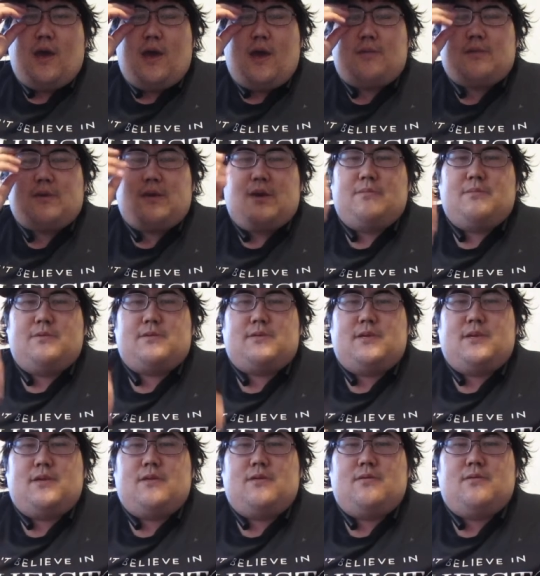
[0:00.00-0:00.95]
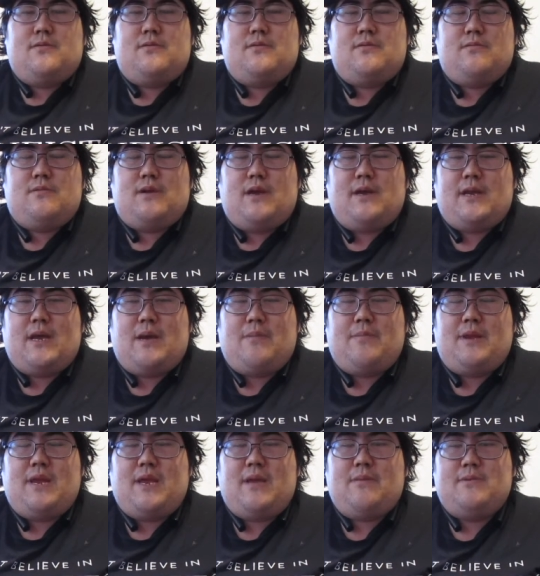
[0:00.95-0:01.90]
I'm coming to you right now.
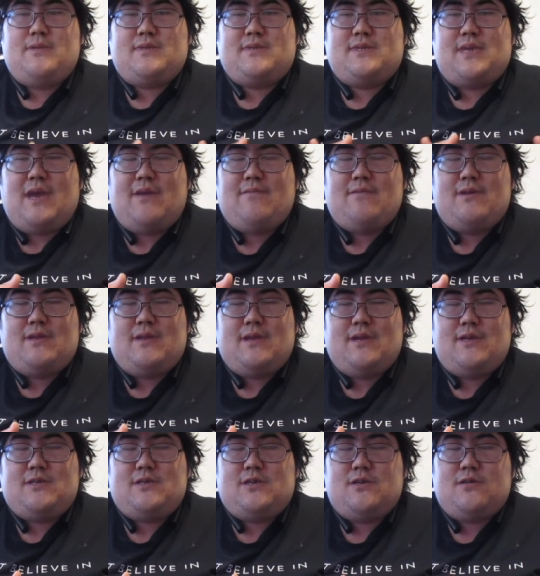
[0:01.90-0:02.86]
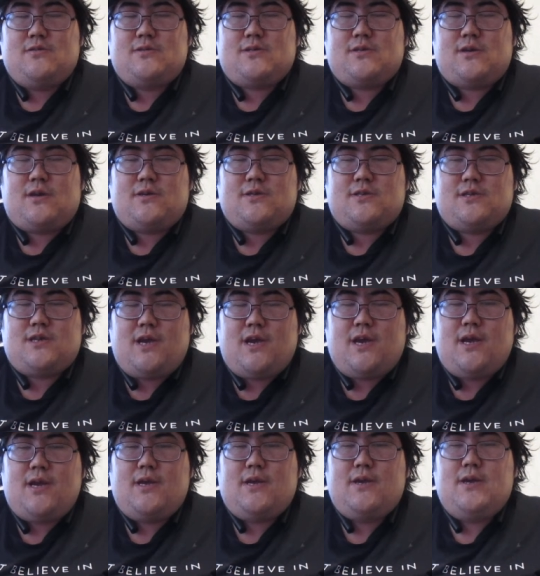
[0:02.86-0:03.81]
My name is David Lee Chu
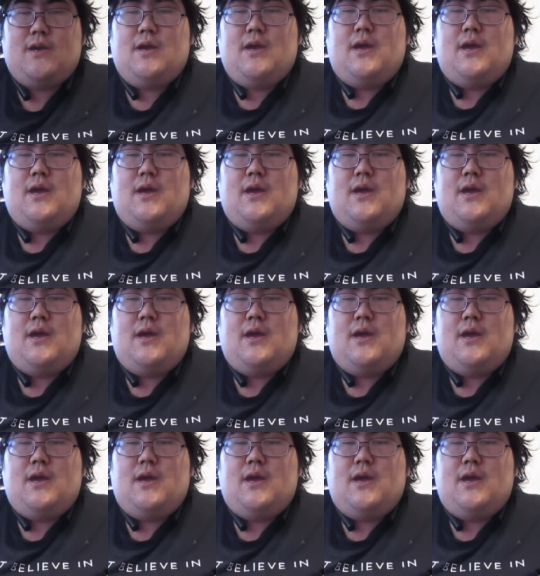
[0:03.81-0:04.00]
Sarche.